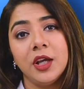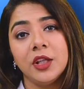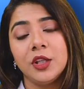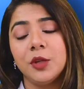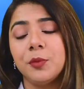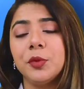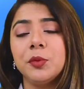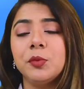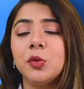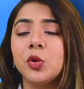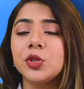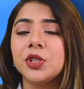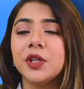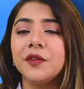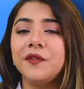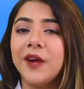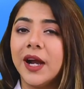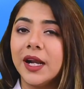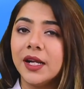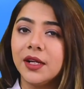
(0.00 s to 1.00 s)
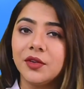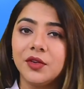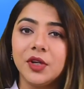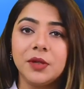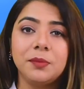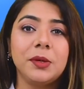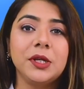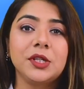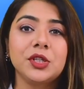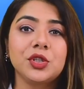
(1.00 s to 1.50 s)
the promoter filed a
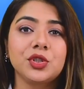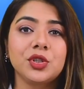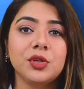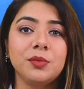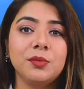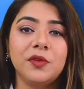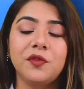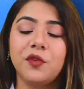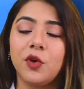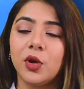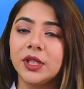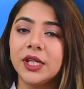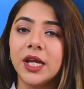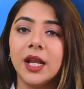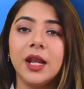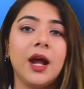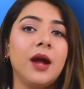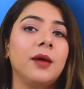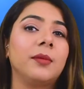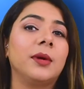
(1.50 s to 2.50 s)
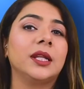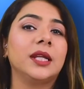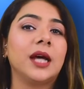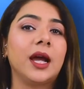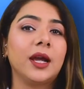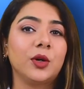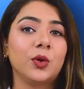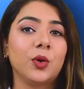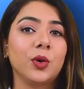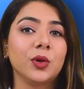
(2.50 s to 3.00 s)
writ petition before the Allahabad
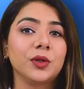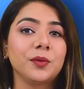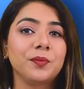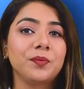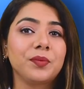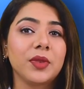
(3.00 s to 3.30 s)
High Court,